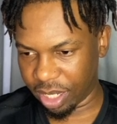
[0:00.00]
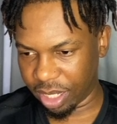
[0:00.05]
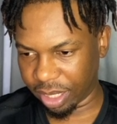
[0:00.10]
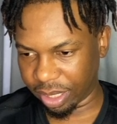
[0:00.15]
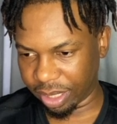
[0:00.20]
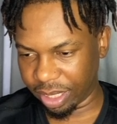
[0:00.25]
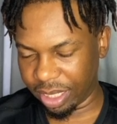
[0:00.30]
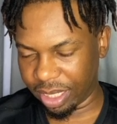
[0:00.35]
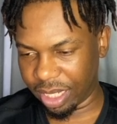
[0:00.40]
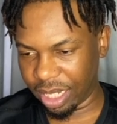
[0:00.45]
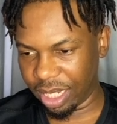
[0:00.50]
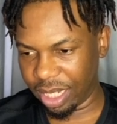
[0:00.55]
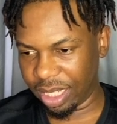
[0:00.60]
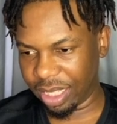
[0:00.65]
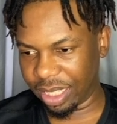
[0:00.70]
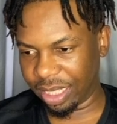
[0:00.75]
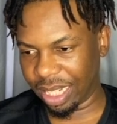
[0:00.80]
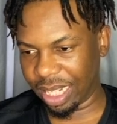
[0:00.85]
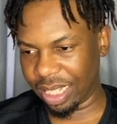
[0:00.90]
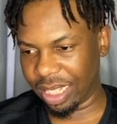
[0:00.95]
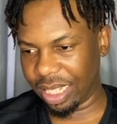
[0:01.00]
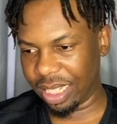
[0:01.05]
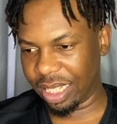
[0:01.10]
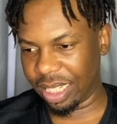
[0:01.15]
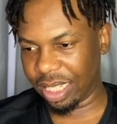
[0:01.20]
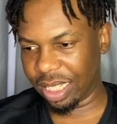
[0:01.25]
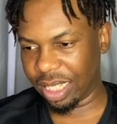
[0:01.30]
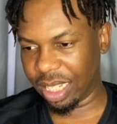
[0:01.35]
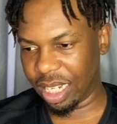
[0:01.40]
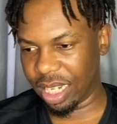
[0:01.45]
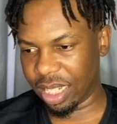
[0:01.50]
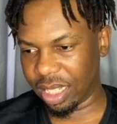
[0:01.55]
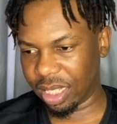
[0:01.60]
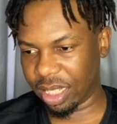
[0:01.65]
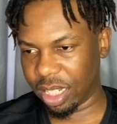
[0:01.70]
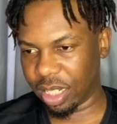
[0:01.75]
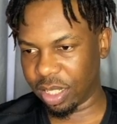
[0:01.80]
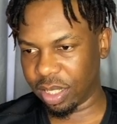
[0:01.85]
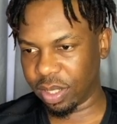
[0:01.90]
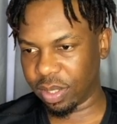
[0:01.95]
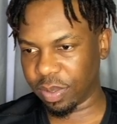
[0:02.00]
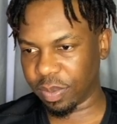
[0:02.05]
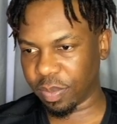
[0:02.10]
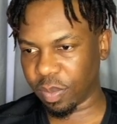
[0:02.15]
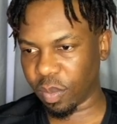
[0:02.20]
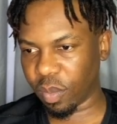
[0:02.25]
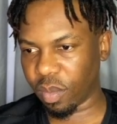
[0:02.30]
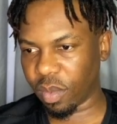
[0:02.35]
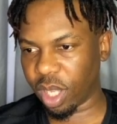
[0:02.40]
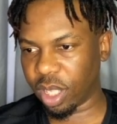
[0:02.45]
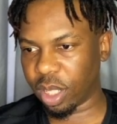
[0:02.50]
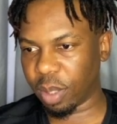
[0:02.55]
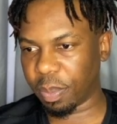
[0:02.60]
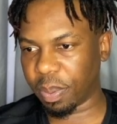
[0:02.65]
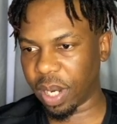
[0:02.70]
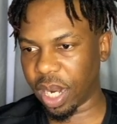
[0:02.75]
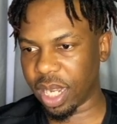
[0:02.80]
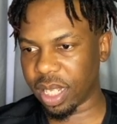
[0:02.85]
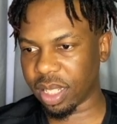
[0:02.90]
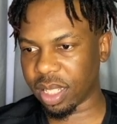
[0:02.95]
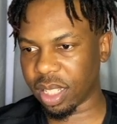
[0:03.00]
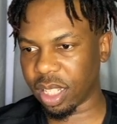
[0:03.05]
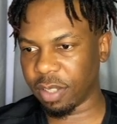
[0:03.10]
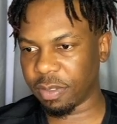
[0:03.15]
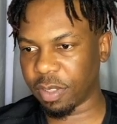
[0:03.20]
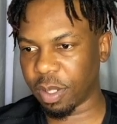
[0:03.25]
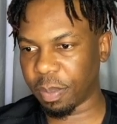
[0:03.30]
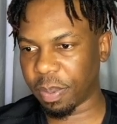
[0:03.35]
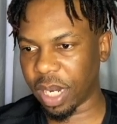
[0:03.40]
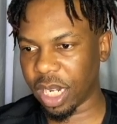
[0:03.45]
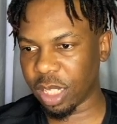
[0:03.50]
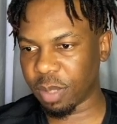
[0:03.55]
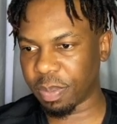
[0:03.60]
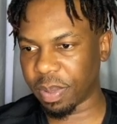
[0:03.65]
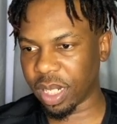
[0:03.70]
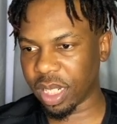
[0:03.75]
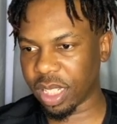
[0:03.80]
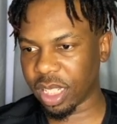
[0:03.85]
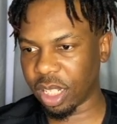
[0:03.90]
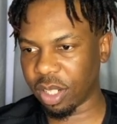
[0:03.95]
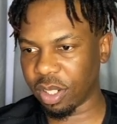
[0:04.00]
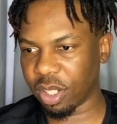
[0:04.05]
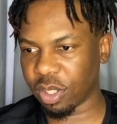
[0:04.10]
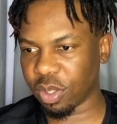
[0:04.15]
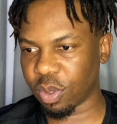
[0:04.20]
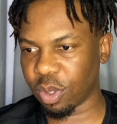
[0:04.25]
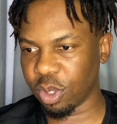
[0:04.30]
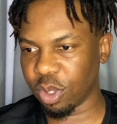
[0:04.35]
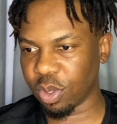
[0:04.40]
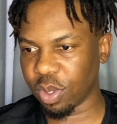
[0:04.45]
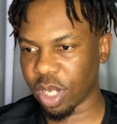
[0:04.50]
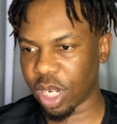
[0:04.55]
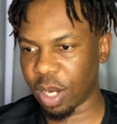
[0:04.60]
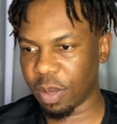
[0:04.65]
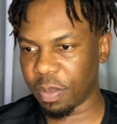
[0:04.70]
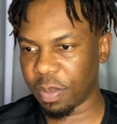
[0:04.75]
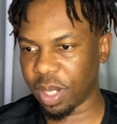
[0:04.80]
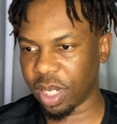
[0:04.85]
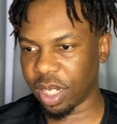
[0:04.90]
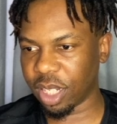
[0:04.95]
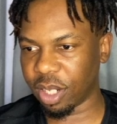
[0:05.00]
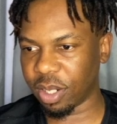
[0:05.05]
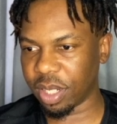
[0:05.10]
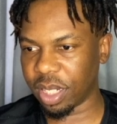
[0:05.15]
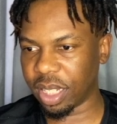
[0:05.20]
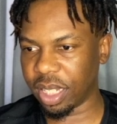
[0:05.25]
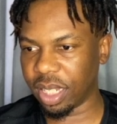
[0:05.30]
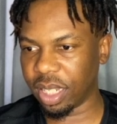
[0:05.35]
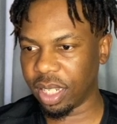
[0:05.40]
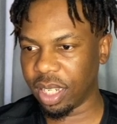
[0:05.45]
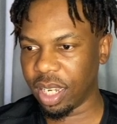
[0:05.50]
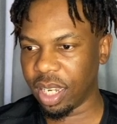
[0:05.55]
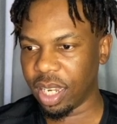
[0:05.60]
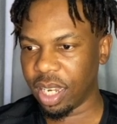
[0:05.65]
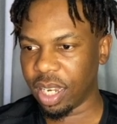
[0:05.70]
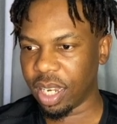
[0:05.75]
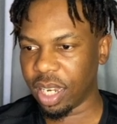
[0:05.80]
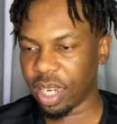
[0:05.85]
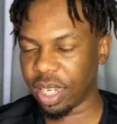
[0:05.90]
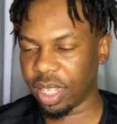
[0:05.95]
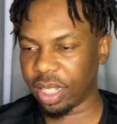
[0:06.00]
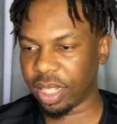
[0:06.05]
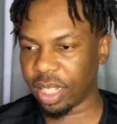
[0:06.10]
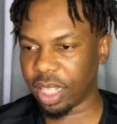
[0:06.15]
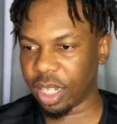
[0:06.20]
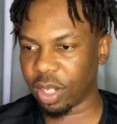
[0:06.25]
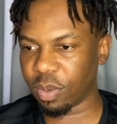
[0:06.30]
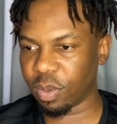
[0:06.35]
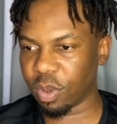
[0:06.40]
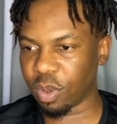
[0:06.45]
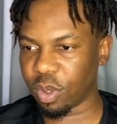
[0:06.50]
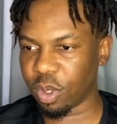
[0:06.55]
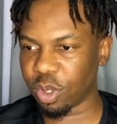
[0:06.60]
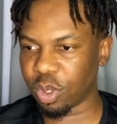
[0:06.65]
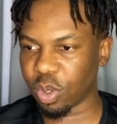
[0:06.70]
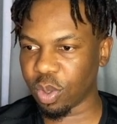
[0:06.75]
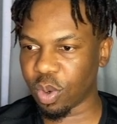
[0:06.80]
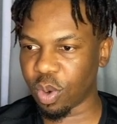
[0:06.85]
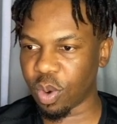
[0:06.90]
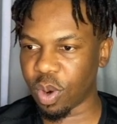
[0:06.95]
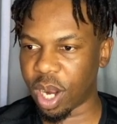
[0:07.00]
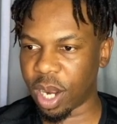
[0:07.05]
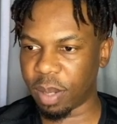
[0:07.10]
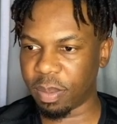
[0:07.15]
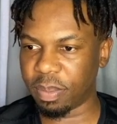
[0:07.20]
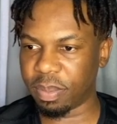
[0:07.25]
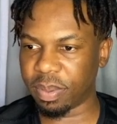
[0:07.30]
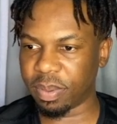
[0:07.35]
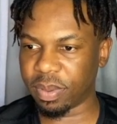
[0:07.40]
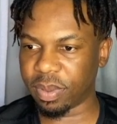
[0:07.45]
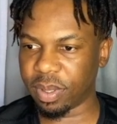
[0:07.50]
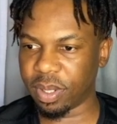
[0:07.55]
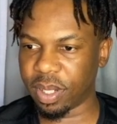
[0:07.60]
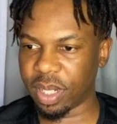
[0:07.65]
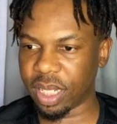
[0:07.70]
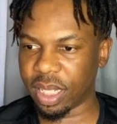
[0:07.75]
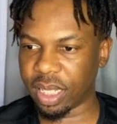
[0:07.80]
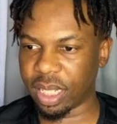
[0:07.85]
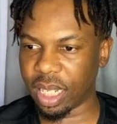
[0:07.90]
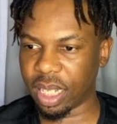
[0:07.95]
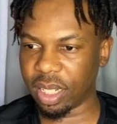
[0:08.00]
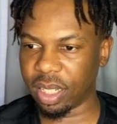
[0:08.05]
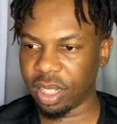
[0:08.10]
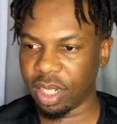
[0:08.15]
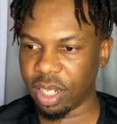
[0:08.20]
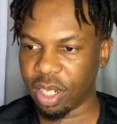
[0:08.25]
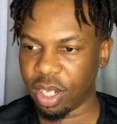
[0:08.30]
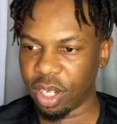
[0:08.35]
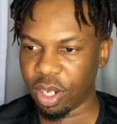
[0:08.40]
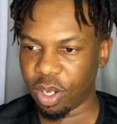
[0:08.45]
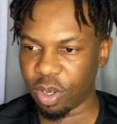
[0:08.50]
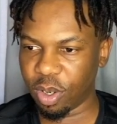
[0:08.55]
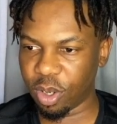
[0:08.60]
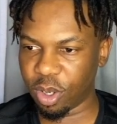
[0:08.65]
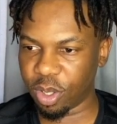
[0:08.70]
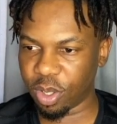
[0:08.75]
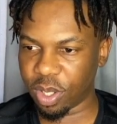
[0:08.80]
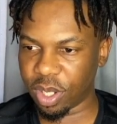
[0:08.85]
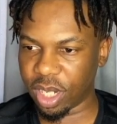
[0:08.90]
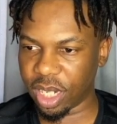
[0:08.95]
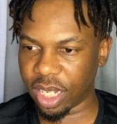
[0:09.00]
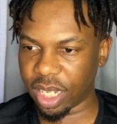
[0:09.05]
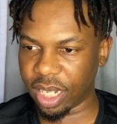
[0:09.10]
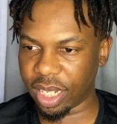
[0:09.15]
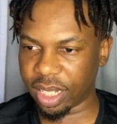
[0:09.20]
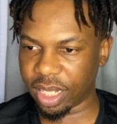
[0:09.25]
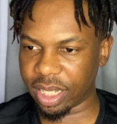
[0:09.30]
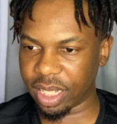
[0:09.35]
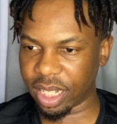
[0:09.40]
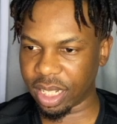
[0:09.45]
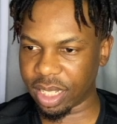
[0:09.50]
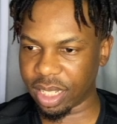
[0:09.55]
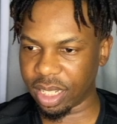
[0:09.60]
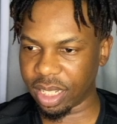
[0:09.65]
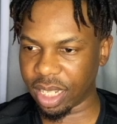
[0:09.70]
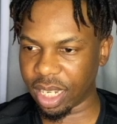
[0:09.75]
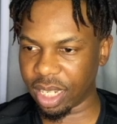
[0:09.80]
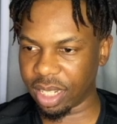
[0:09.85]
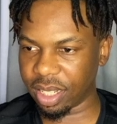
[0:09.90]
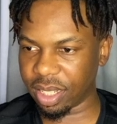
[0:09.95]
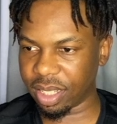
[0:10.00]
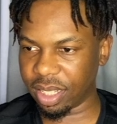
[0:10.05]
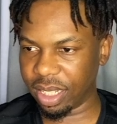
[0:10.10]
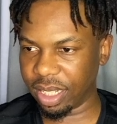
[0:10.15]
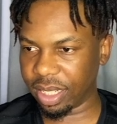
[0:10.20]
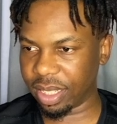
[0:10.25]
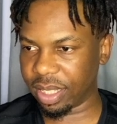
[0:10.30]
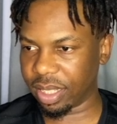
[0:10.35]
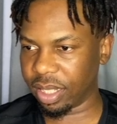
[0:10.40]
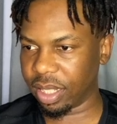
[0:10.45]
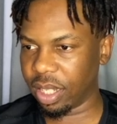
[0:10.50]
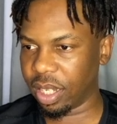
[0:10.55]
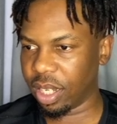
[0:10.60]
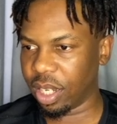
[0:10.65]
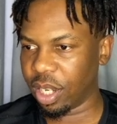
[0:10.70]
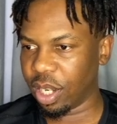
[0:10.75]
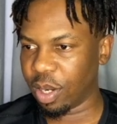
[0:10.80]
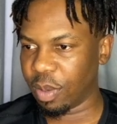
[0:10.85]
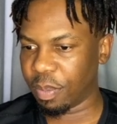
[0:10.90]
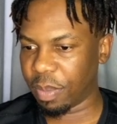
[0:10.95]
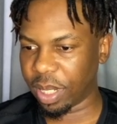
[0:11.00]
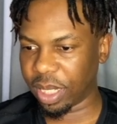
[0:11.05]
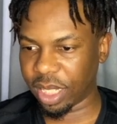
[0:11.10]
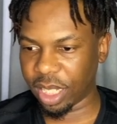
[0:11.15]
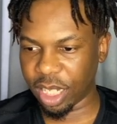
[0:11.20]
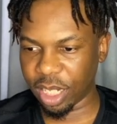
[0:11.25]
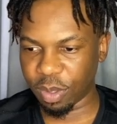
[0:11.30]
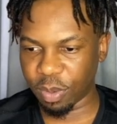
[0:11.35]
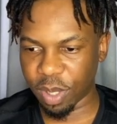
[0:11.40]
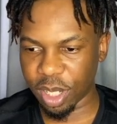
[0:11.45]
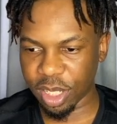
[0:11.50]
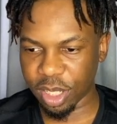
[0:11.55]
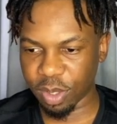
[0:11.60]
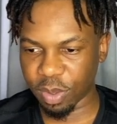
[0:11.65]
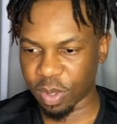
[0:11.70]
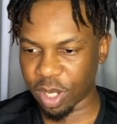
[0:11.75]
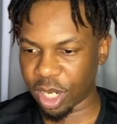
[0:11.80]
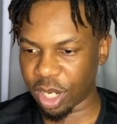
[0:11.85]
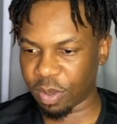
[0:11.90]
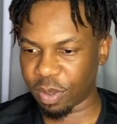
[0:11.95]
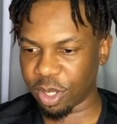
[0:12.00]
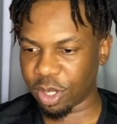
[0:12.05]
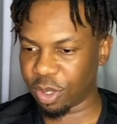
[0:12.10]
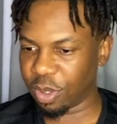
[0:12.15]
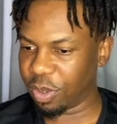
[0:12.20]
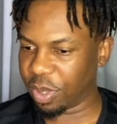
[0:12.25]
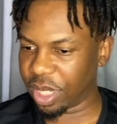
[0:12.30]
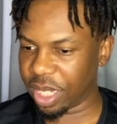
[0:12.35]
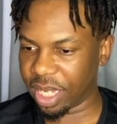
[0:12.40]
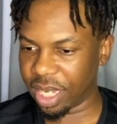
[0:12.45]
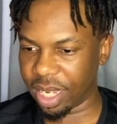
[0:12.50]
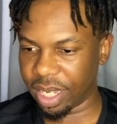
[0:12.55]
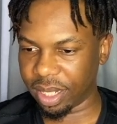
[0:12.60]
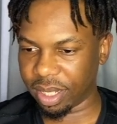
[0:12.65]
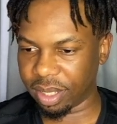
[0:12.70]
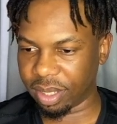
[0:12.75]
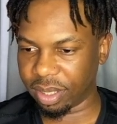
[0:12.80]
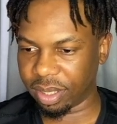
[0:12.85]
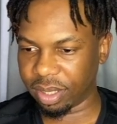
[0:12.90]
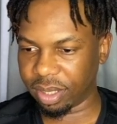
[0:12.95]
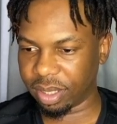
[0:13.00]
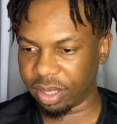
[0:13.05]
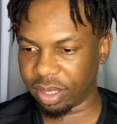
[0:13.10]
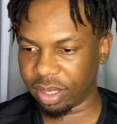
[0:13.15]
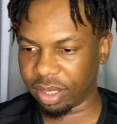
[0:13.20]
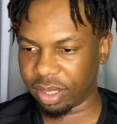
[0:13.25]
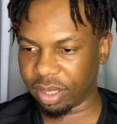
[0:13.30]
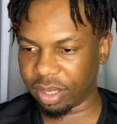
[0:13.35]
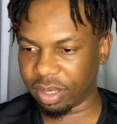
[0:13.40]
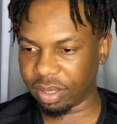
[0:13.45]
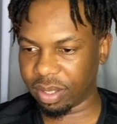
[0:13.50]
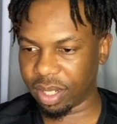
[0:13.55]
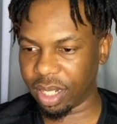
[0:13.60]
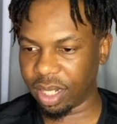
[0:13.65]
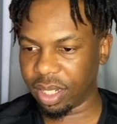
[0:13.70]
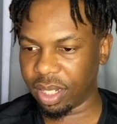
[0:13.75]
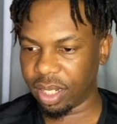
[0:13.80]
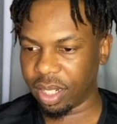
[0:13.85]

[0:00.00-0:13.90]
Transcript: retail strategies tell us that the price, if the price breaks out, is going to come back down here, and then we're going to go up. You understand? Or you're gonna get rejection candlesticks. But that wasn't what I was looking at, right?